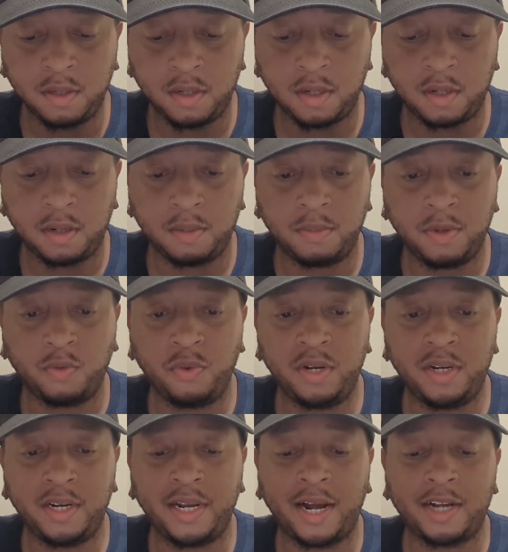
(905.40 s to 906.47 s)
But we
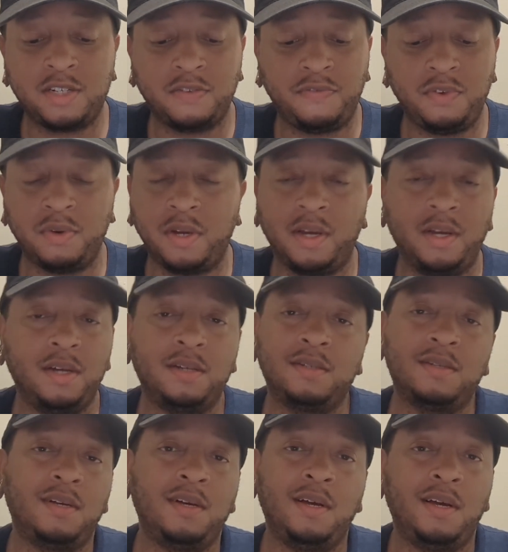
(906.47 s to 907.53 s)
did hatch a few
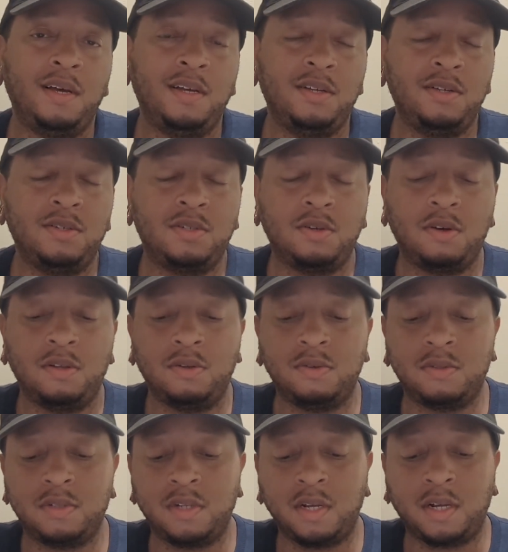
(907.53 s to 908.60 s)
eggs. You saw
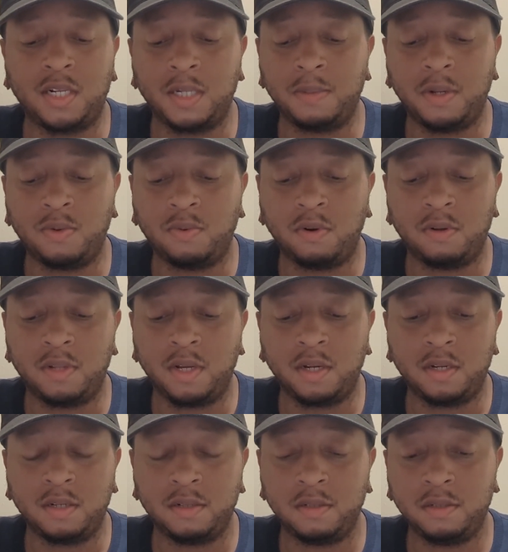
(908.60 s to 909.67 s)
those in that clip. They weren't
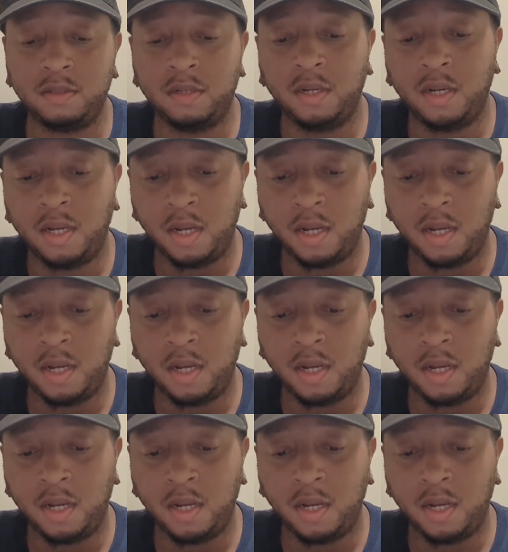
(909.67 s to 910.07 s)
that good.